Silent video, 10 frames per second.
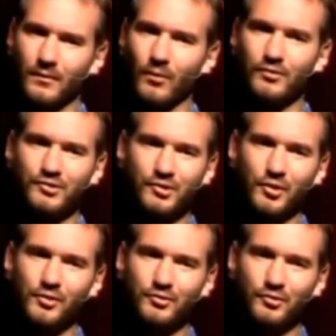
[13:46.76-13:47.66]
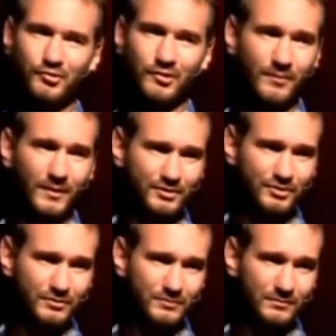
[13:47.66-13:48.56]
Words can only do so
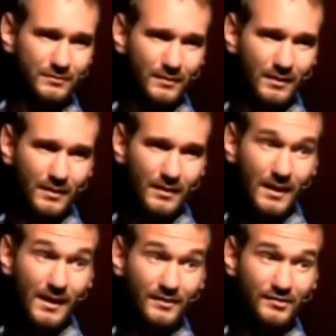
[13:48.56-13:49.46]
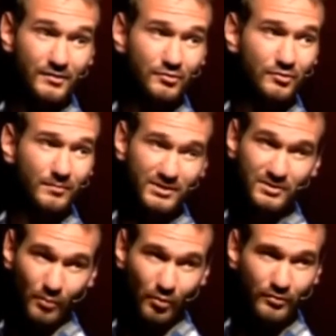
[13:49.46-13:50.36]
much. Hugs can do
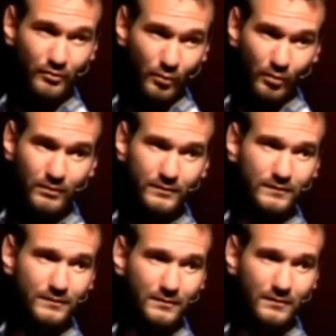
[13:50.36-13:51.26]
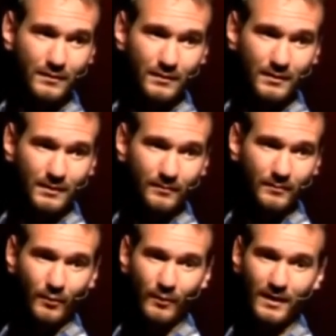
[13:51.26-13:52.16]
much more than words.
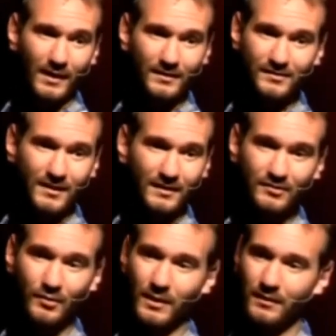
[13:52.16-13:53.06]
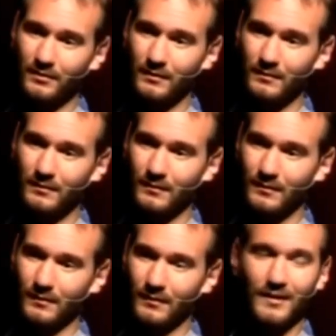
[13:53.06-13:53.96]
But when hugs can't do anything,
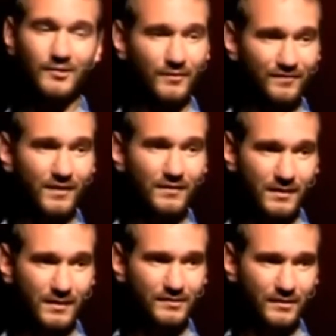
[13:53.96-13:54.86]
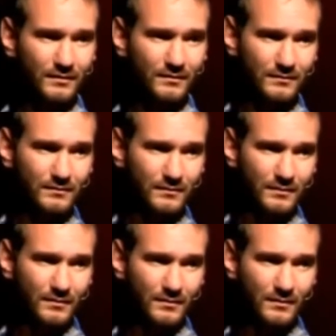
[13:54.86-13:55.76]
that's where faith kicks in.
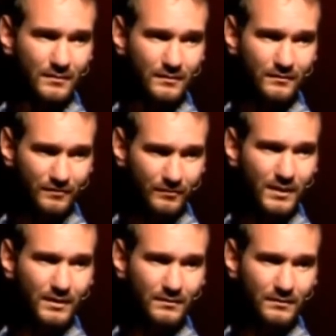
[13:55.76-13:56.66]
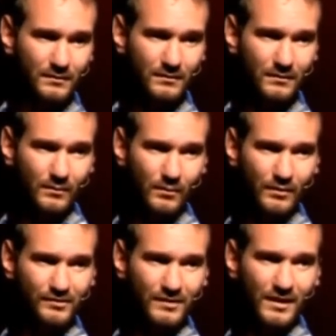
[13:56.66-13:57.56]
For me,
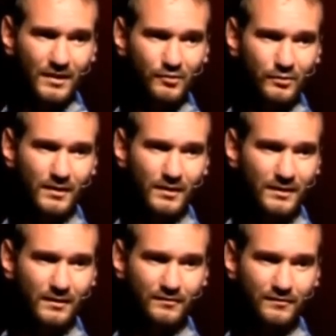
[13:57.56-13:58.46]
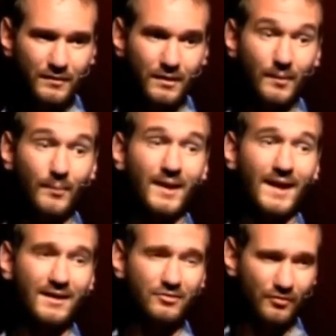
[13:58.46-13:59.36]
words and hugs were not enough, but I
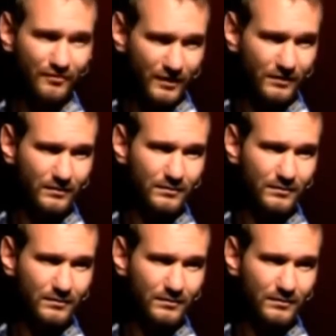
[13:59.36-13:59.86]
had no faith.